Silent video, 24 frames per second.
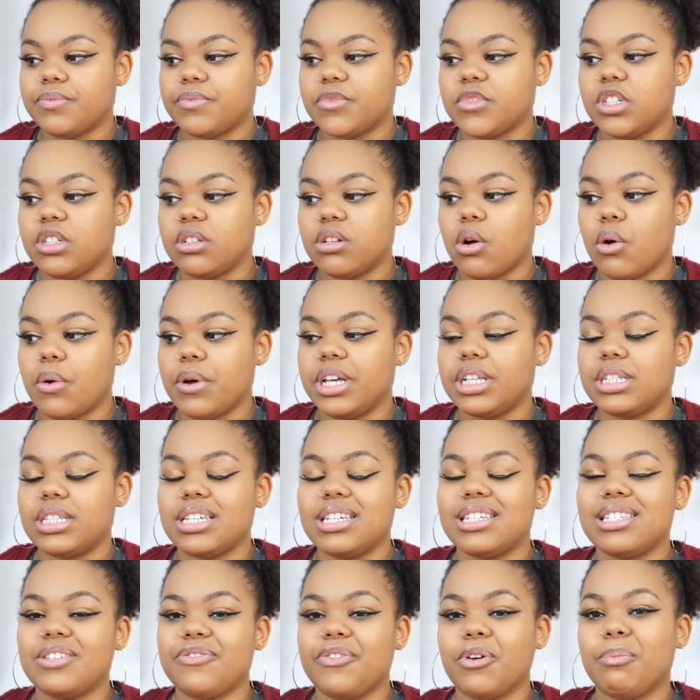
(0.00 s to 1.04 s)
You know, it's
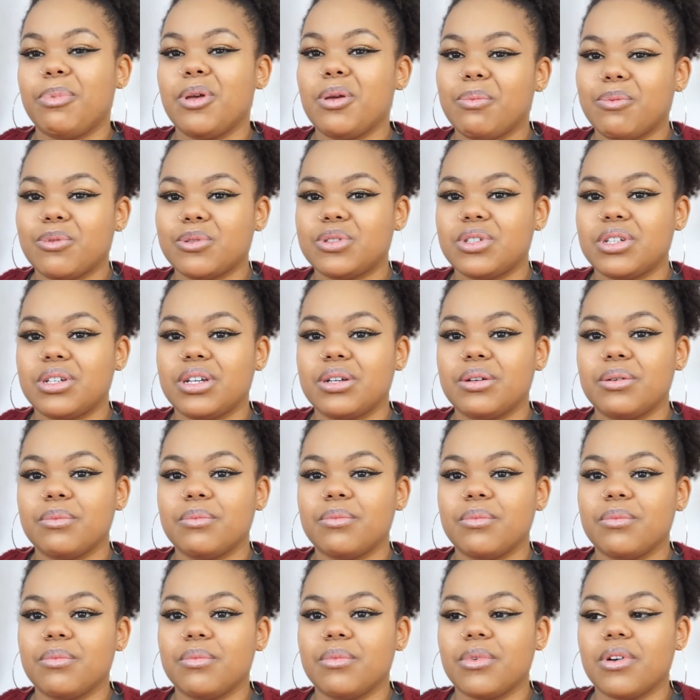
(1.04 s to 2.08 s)
easy for people to
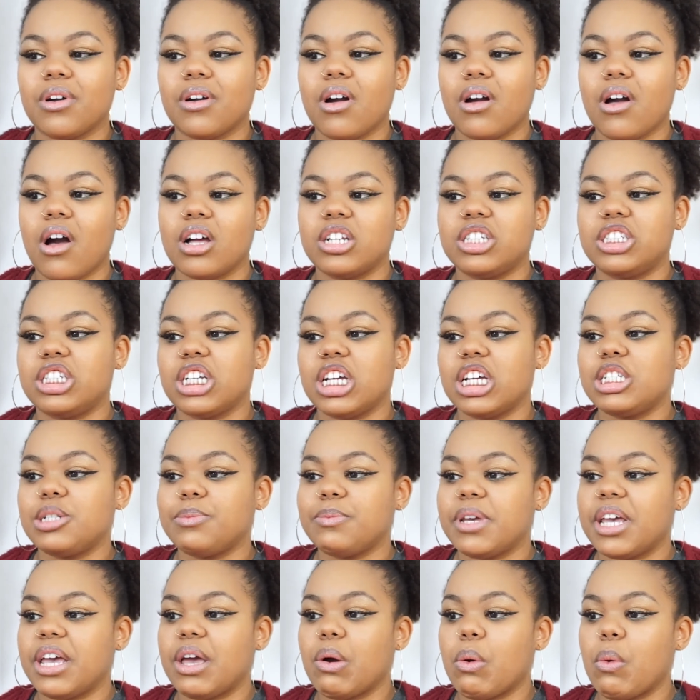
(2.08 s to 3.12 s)
cause
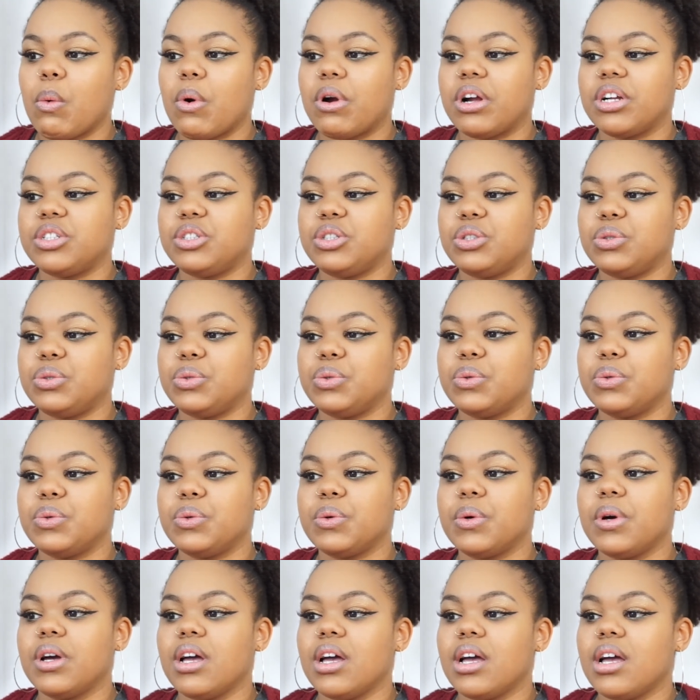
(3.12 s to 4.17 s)
judgment or
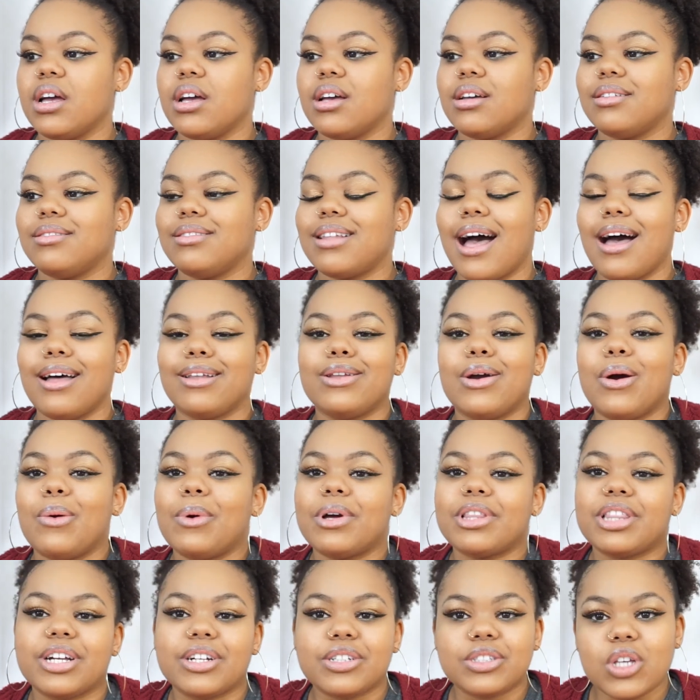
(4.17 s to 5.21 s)
to not know
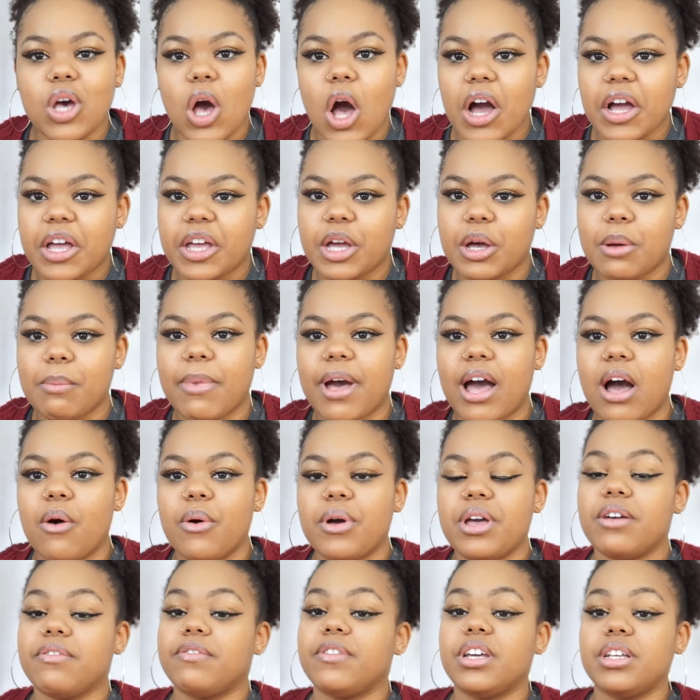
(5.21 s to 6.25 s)
what they're talking
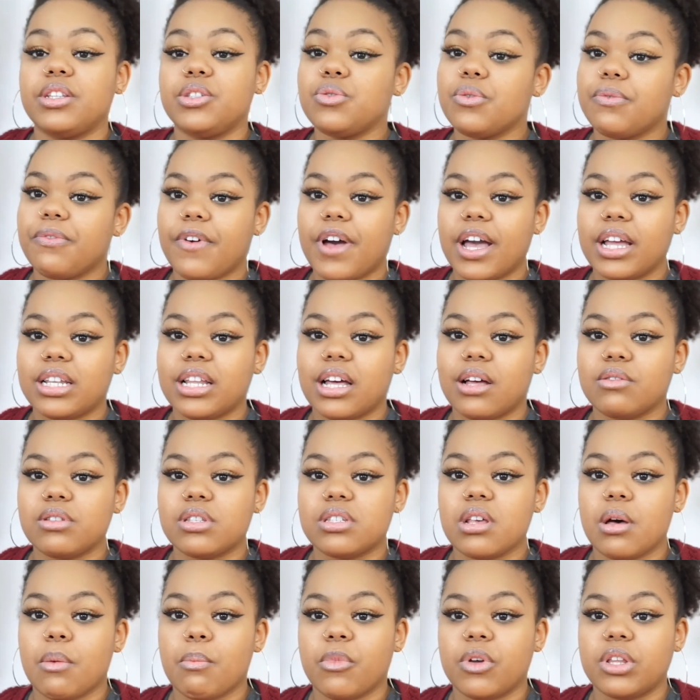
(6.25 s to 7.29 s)
about if they do find out
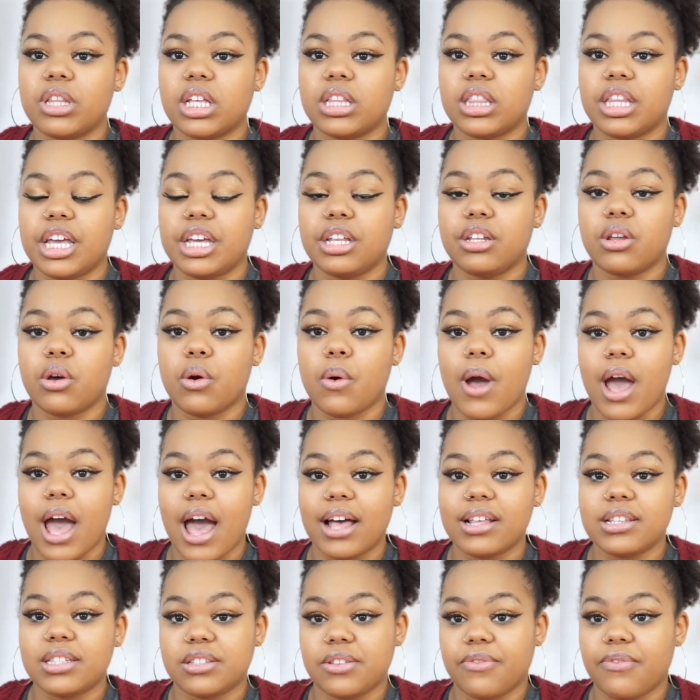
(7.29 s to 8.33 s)
someone that they know
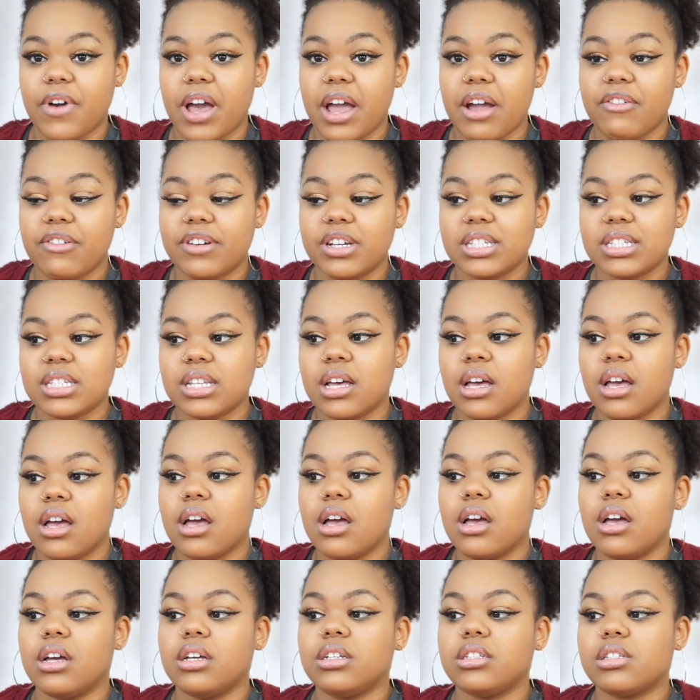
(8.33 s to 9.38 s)
has the virus.
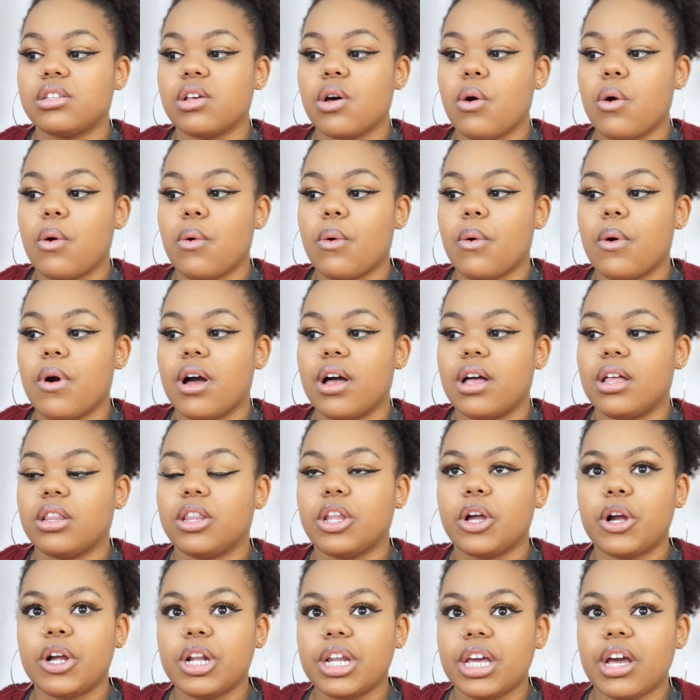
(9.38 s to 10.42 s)
So,
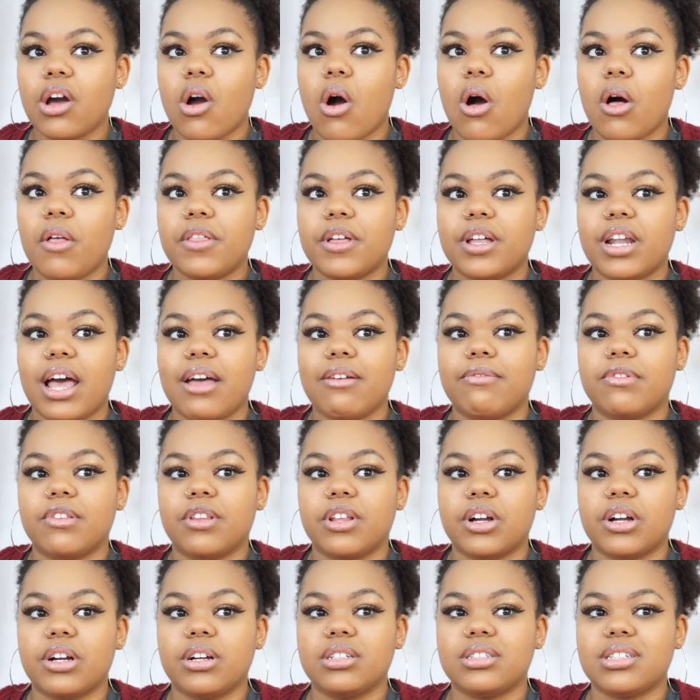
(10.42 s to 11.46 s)
learning all that I've
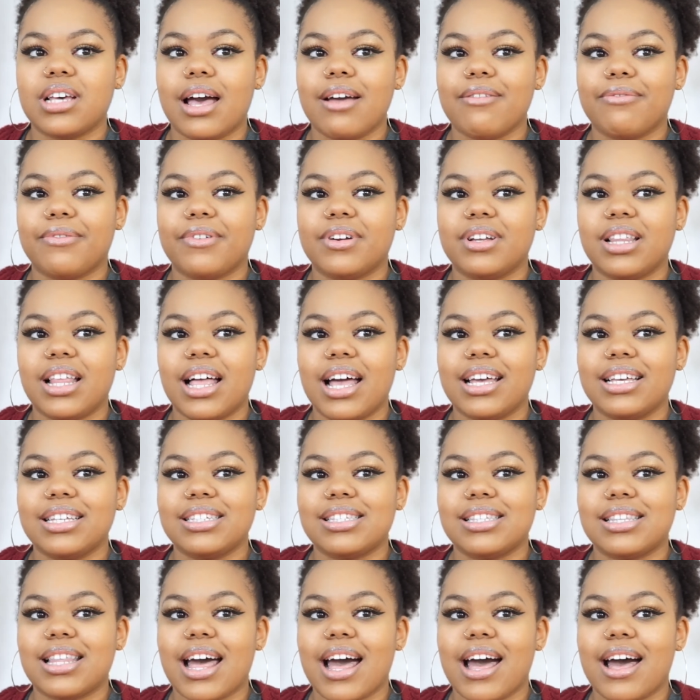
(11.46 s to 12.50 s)
learned, I've
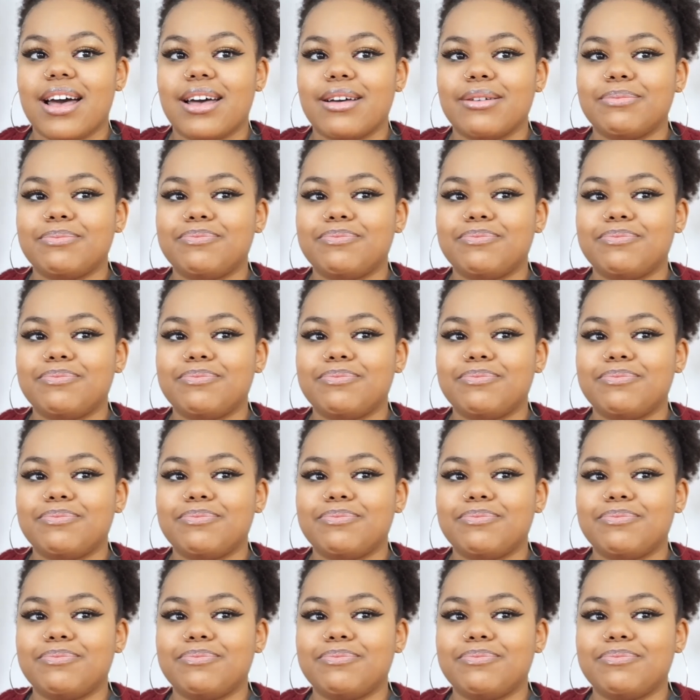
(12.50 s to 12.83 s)
realized that